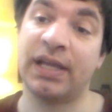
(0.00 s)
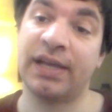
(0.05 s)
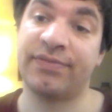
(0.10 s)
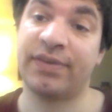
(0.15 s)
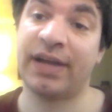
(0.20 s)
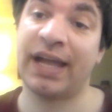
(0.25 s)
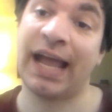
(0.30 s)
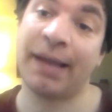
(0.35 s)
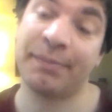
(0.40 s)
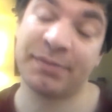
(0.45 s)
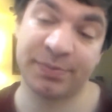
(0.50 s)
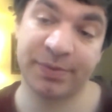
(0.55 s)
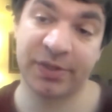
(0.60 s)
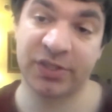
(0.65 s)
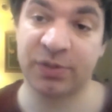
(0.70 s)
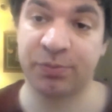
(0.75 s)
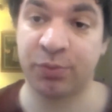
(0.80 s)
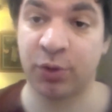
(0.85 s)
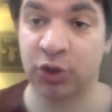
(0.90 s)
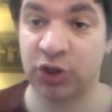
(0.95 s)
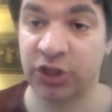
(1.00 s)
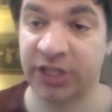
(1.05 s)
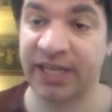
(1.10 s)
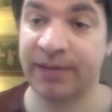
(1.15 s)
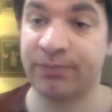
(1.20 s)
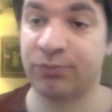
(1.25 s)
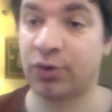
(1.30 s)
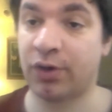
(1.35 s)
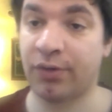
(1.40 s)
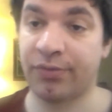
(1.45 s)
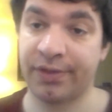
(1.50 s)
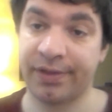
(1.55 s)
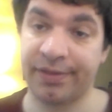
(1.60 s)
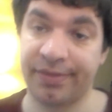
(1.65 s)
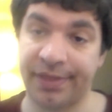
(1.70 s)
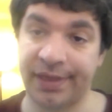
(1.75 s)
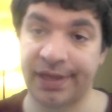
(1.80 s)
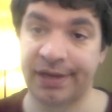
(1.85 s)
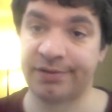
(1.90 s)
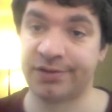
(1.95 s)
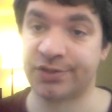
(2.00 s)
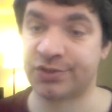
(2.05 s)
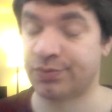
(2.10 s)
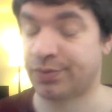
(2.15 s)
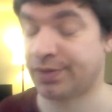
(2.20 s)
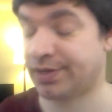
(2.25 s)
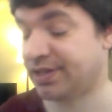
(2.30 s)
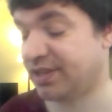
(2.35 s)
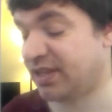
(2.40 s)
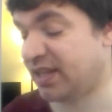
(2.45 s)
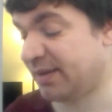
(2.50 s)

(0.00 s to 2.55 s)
I am supposed to put chicken broth in there as well,